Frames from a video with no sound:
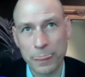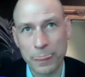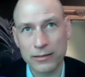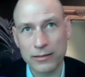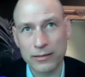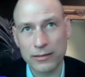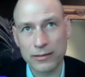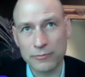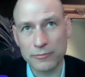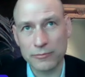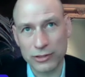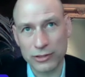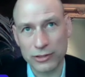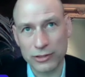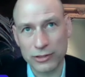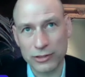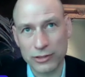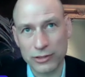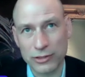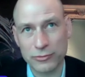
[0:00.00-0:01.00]

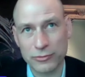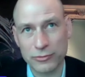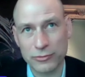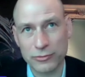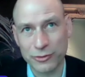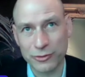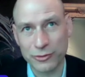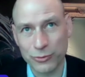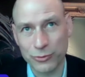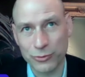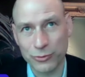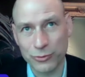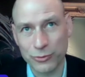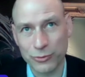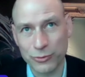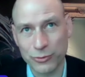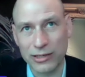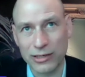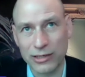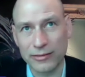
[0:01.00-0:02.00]
infrastructure, or
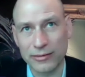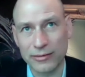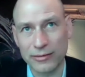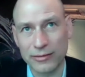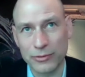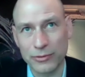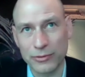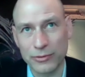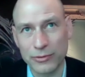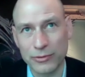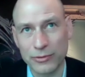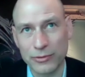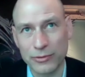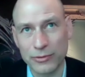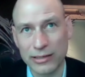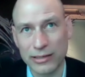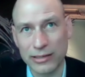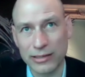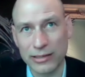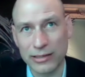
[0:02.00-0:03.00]
really
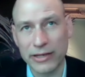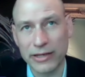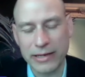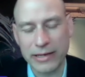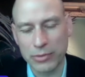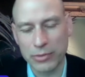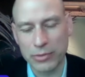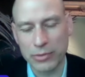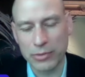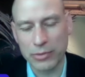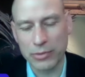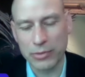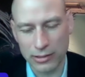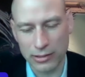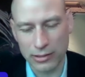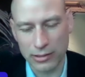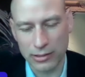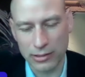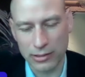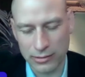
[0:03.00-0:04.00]
enable
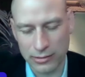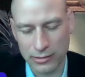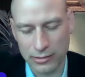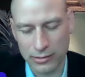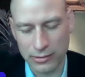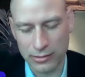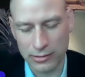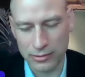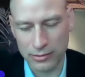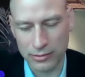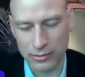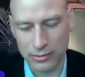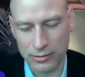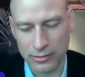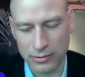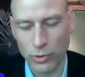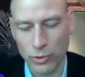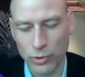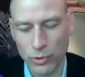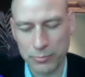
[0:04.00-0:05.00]
more
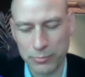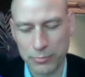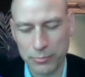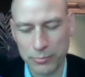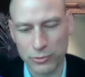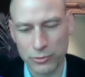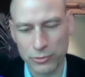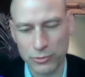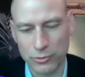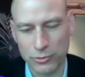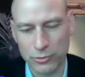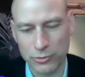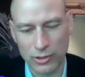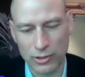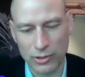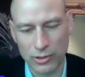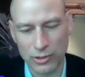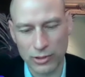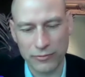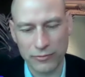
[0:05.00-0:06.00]
people to
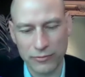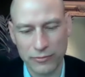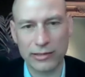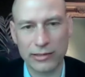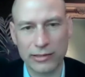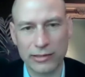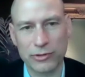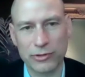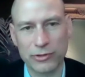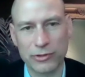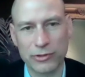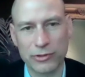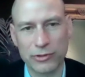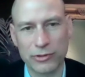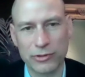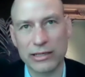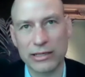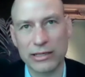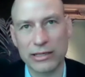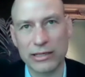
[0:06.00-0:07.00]
have an electric
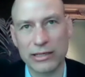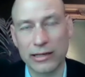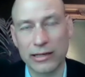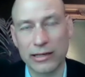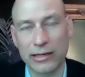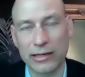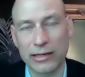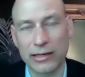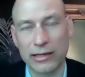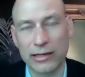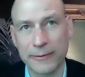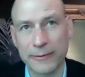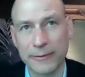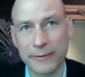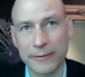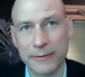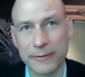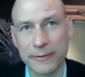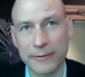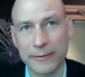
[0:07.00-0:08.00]
vehicle
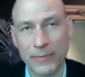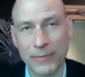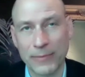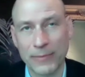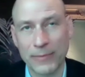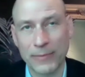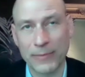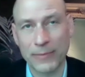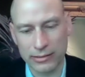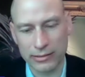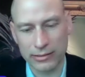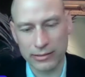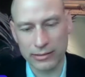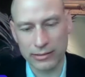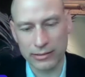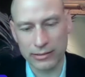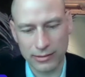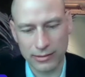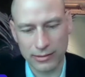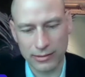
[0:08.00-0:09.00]
by
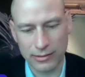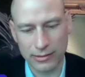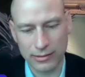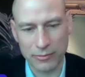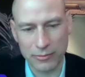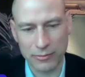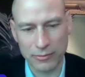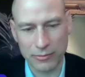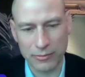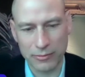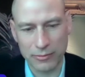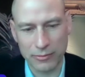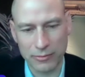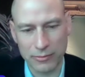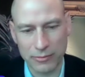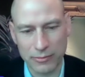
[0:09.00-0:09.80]
having a better